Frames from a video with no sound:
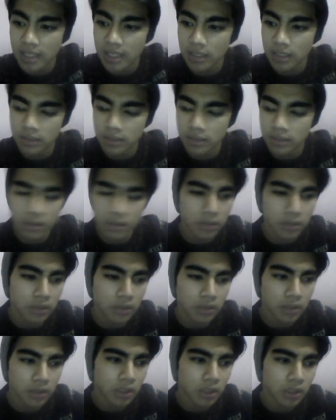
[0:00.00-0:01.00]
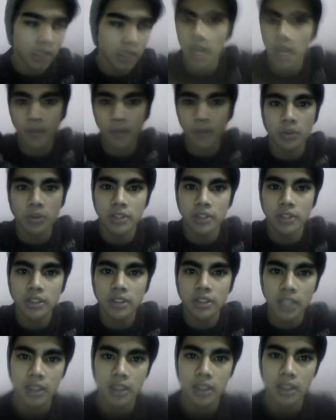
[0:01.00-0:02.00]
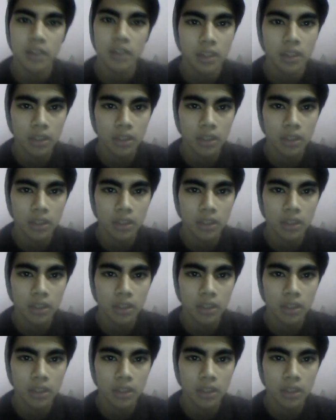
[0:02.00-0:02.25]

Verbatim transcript: and, and everyone like...